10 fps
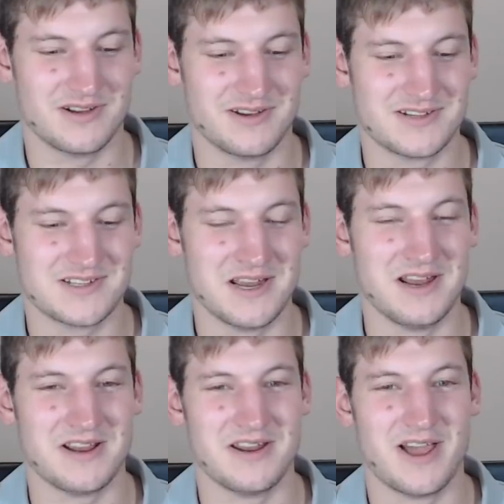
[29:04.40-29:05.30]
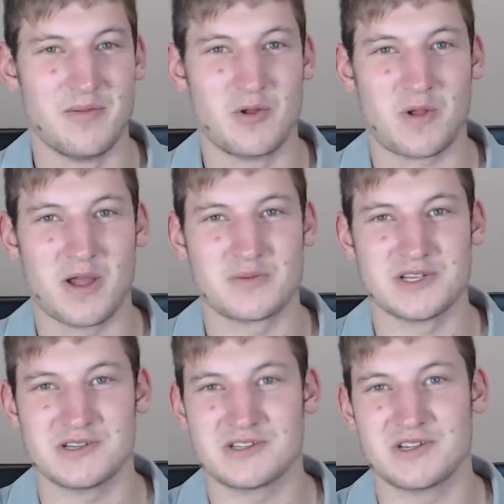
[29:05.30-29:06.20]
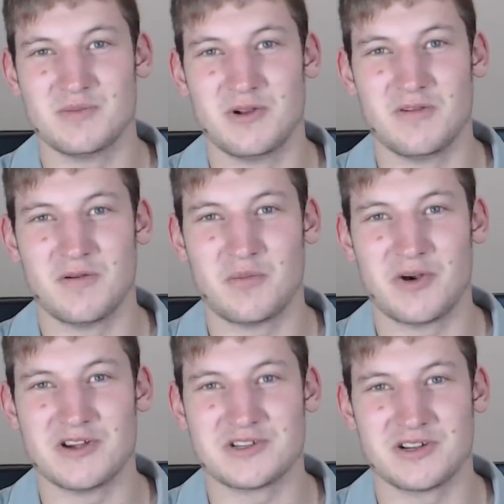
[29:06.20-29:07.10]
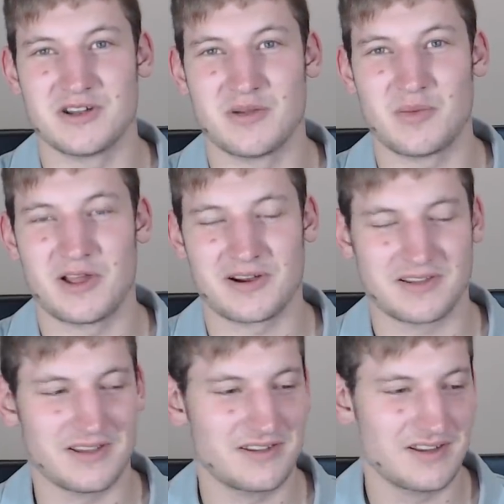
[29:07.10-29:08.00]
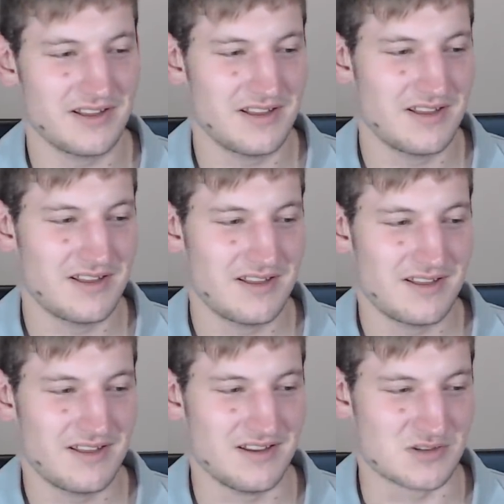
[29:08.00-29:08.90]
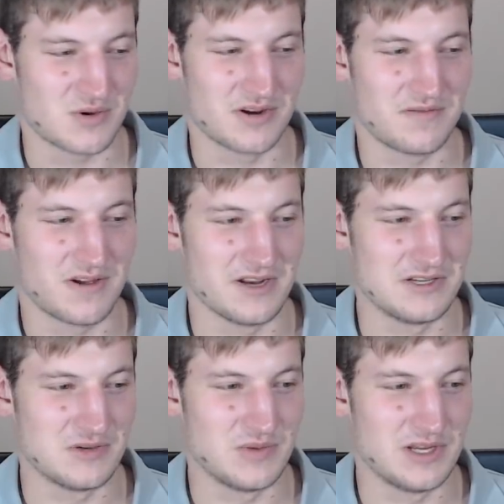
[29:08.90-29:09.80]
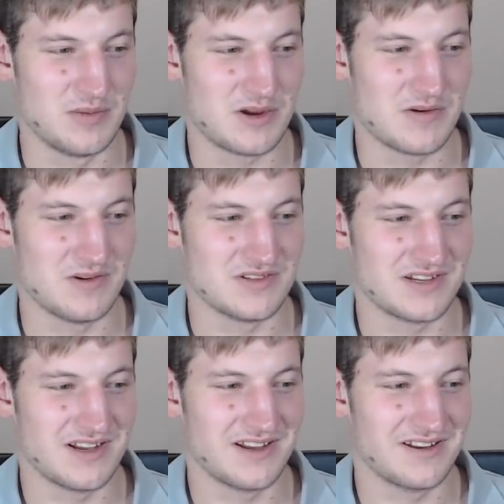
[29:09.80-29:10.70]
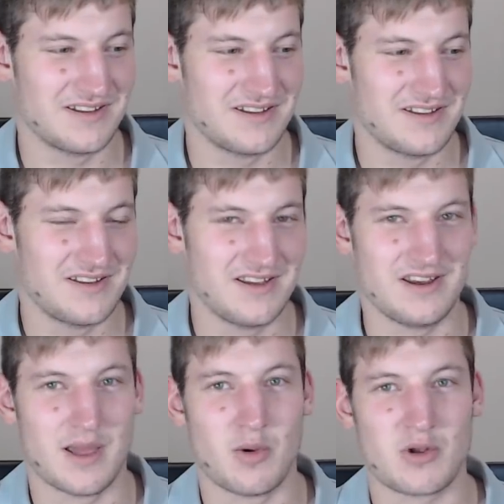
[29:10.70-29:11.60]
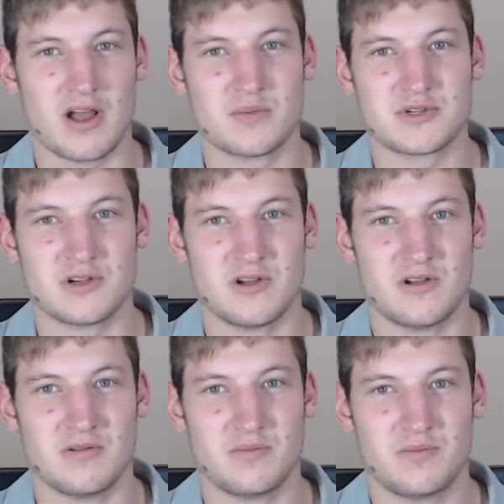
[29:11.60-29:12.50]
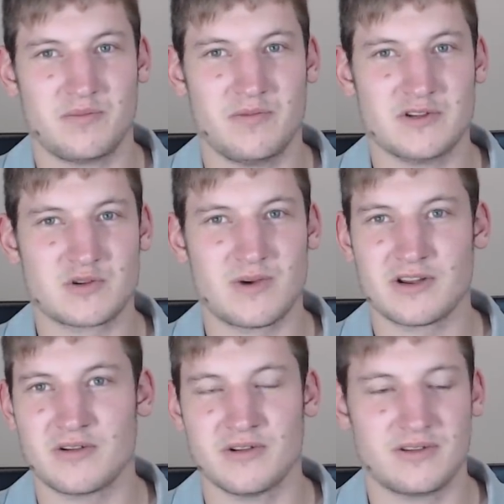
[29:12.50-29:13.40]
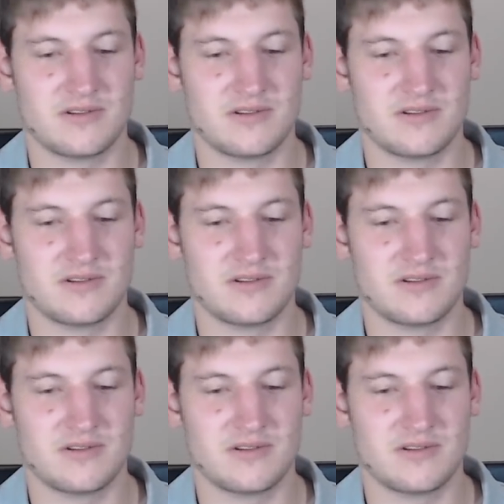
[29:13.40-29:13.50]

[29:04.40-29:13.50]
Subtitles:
selling enamel cups as a symbol of oppression and apartheid. It's quite funny to me because enamel cups are, it's quite good